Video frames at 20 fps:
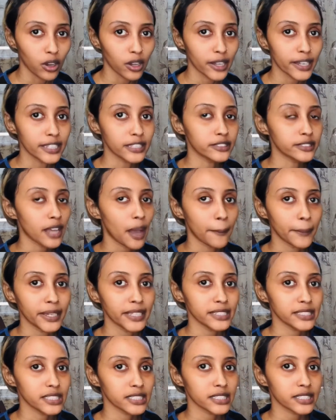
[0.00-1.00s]
It's
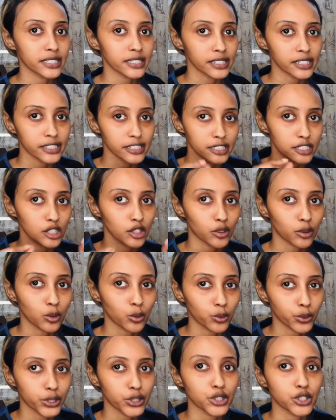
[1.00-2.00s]
amazing to see these little
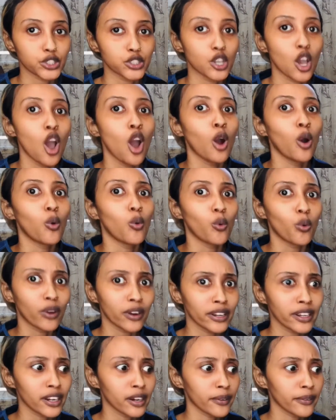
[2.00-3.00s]
creatures running
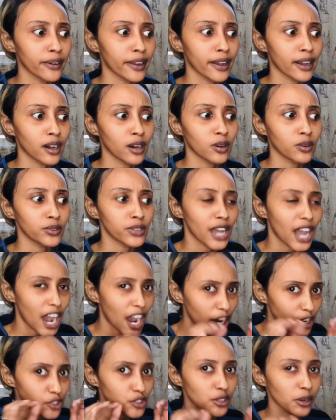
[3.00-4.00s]
around
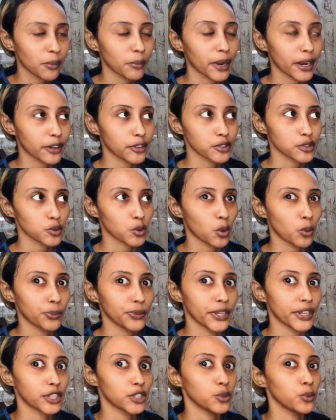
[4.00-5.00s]
under a microscope.
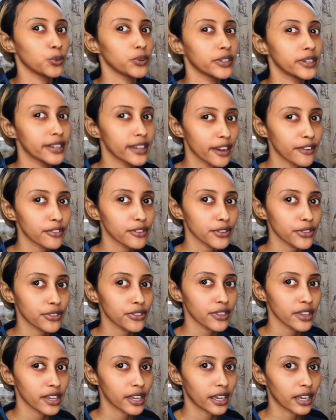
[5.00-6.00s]
Like, you would never
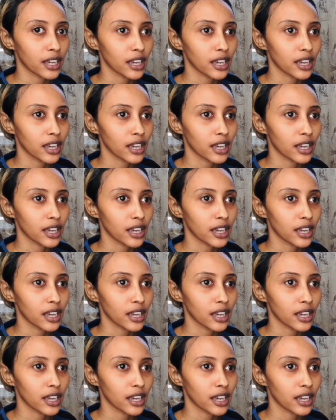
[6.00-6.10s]
think